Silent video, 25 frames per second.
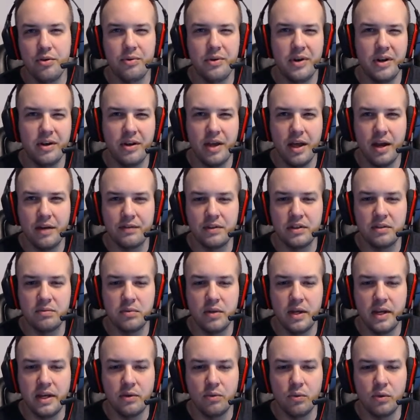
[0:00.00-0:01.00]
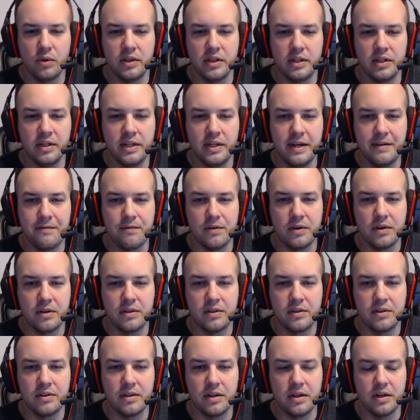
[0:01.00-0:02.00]
and I'll kind of explain what the
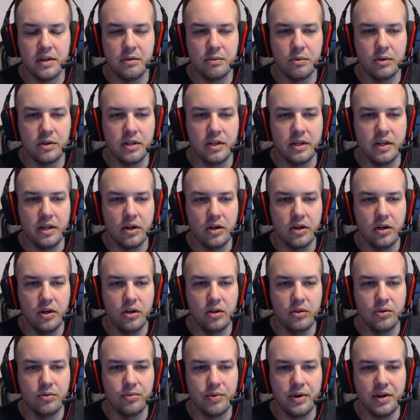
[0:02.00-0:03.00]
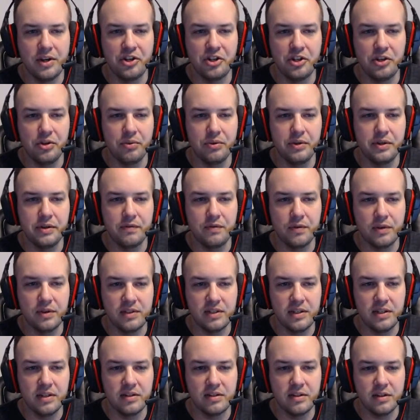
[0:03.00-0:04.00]
difference, what the alt ratio difference
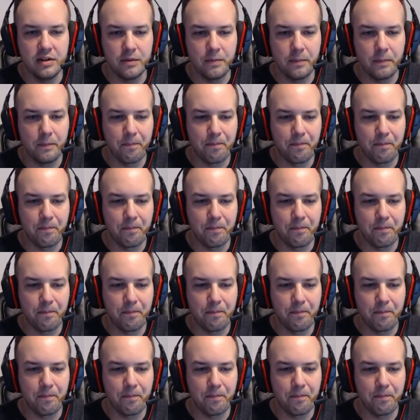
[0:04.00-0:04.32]
is here.